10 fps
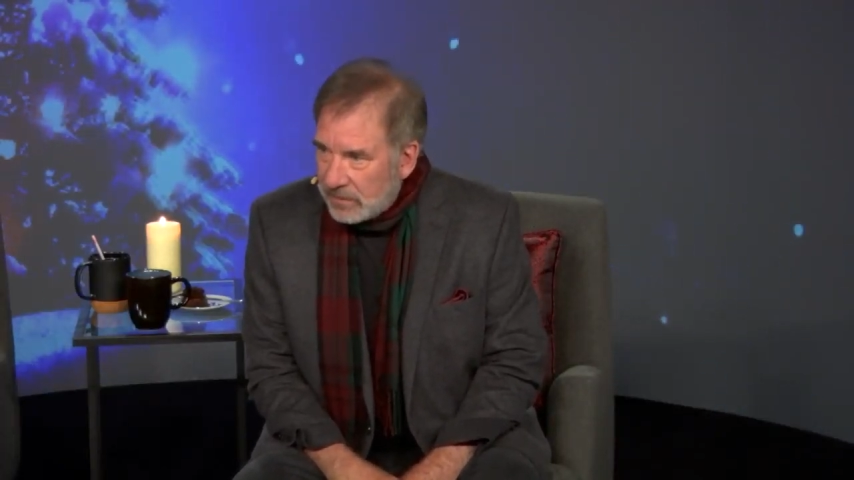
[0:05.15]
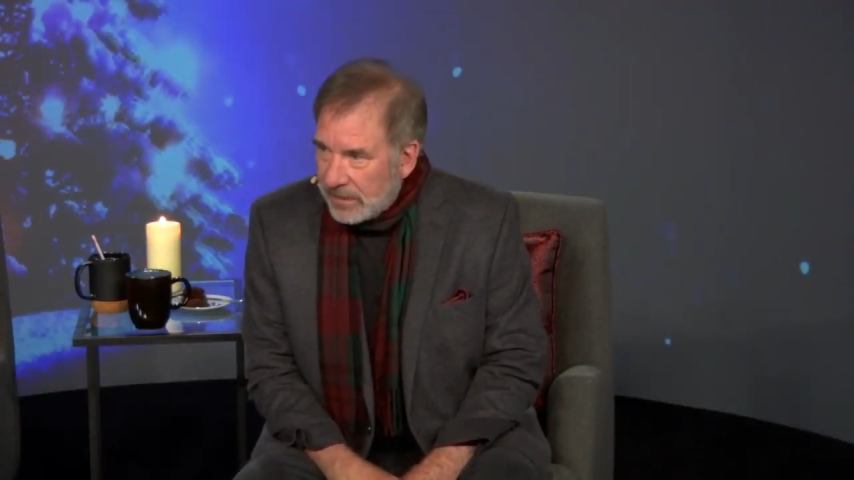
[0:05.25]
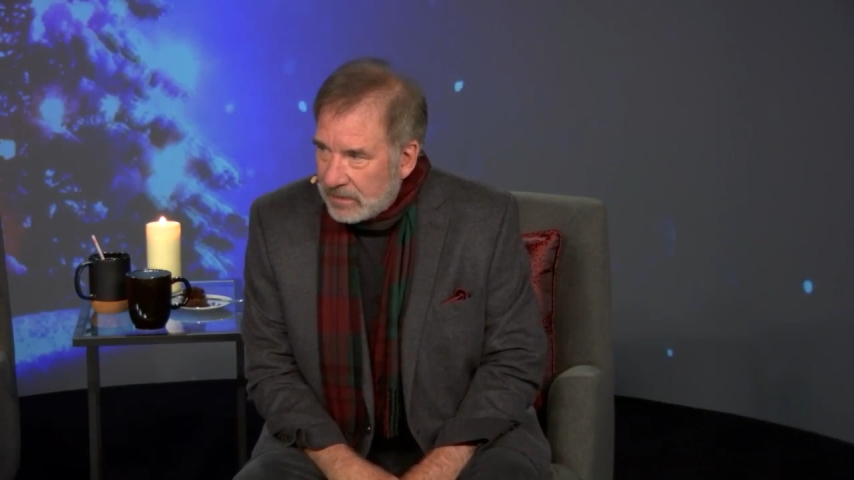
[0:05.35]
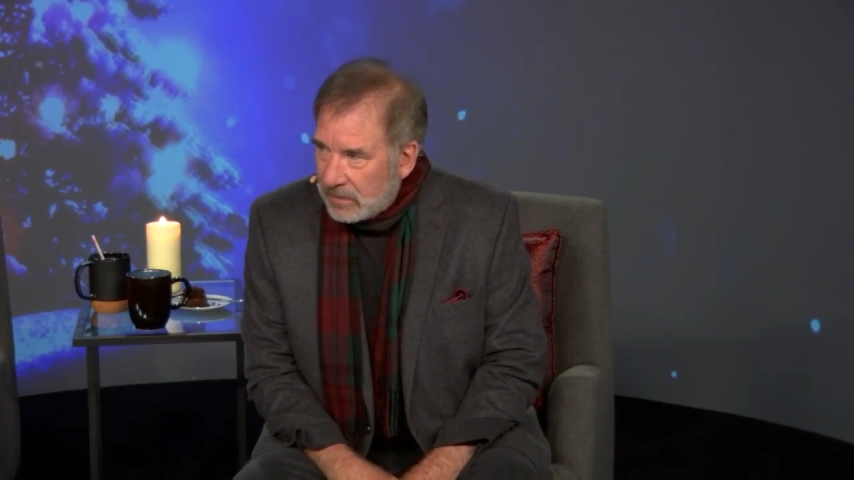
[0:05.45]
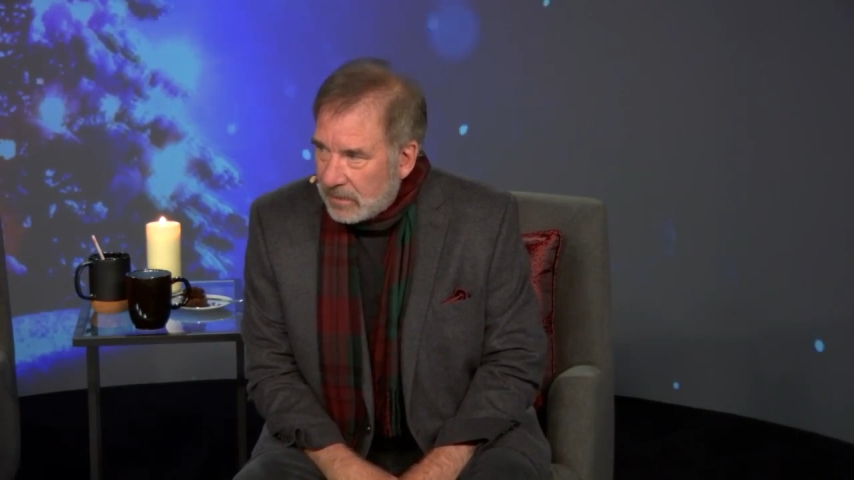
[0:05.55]

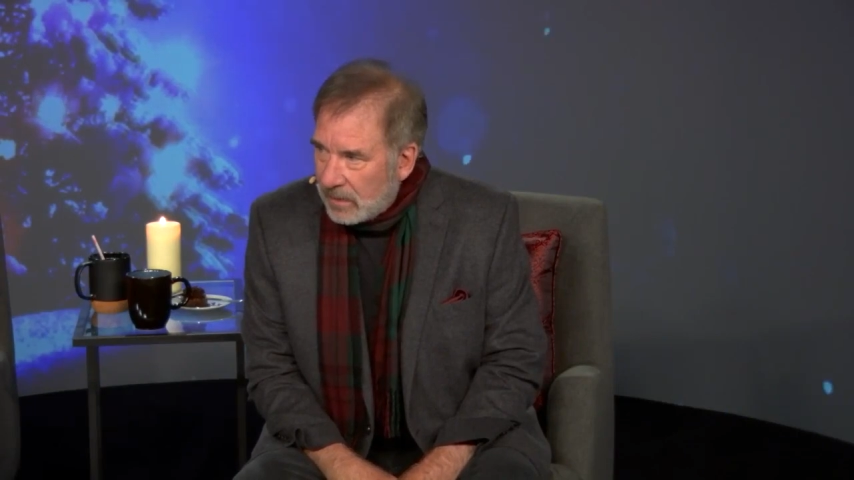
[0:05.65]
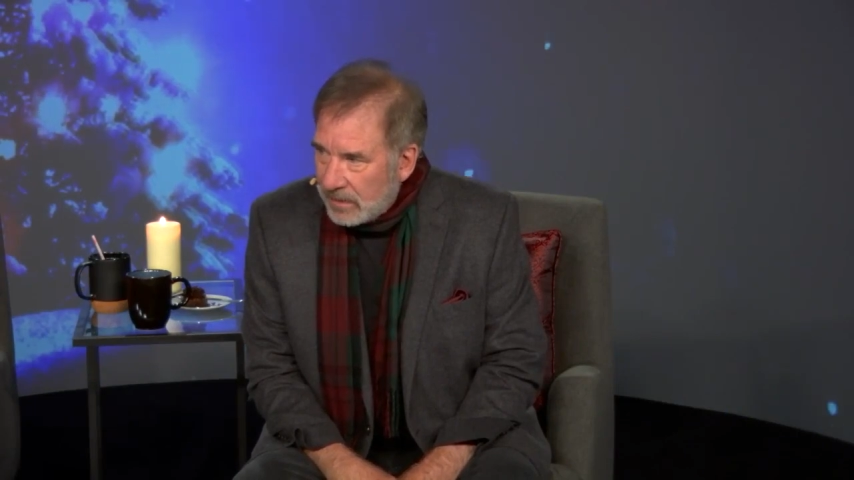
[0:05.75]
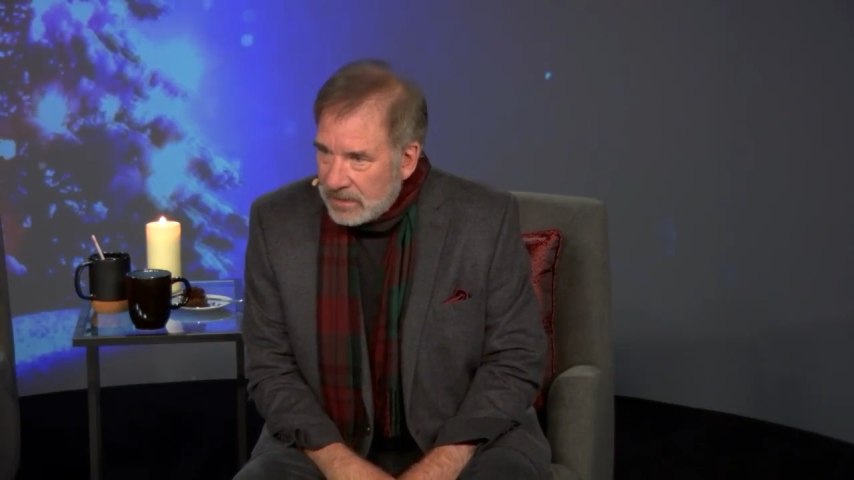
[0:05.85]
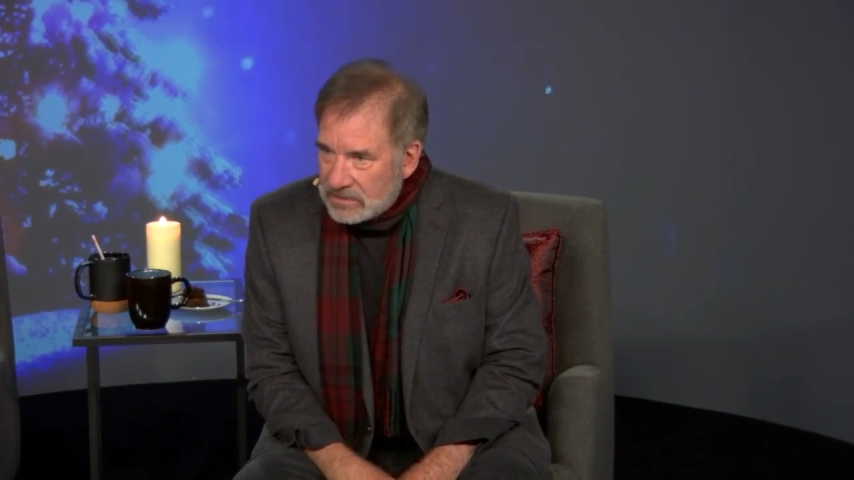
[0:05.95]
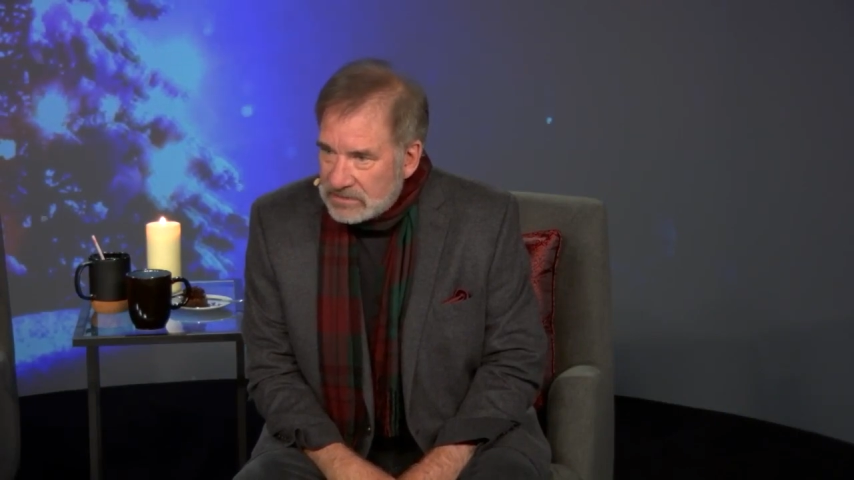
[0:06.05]
and
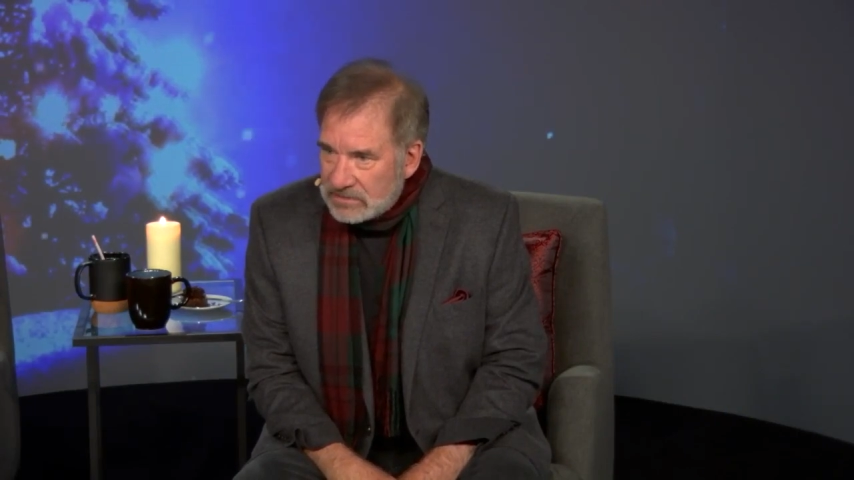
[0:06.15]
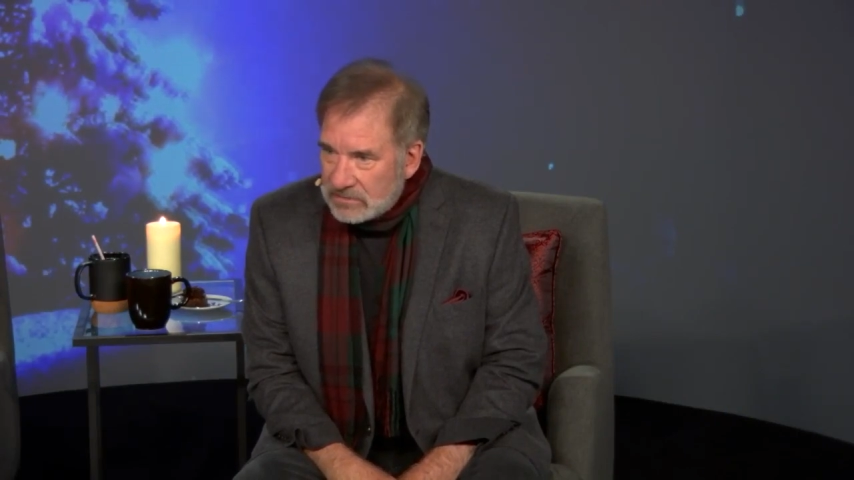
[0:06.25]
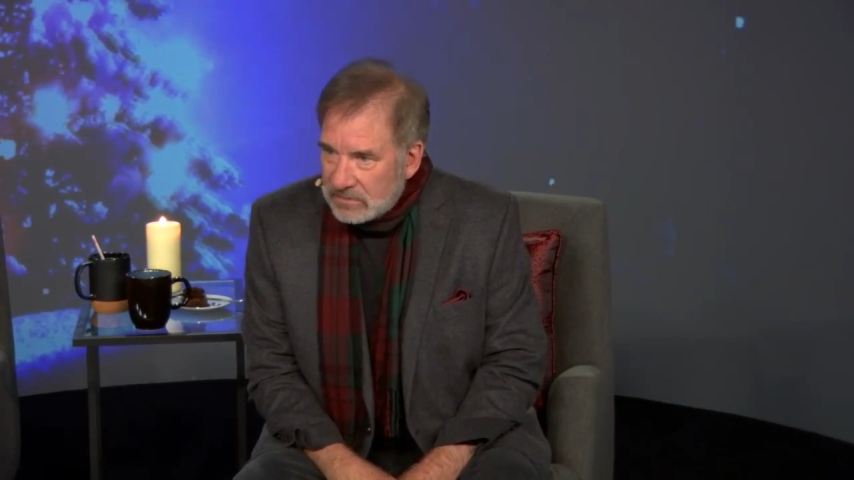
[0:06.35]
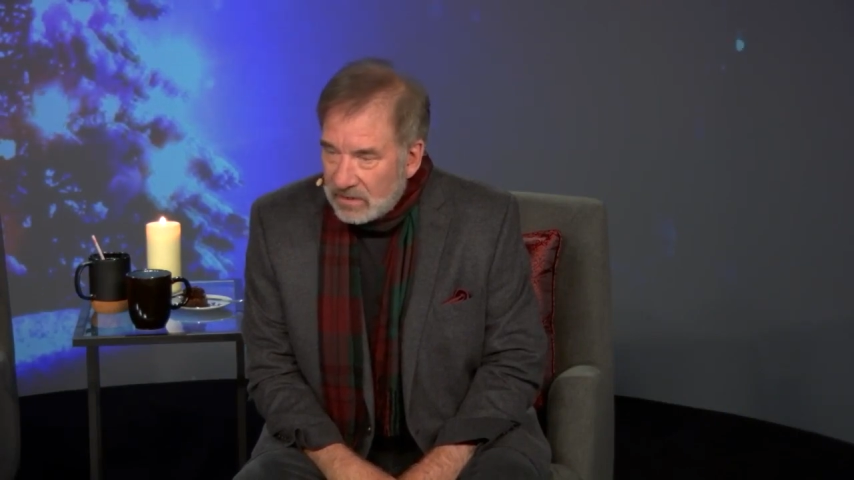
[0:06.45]
it is.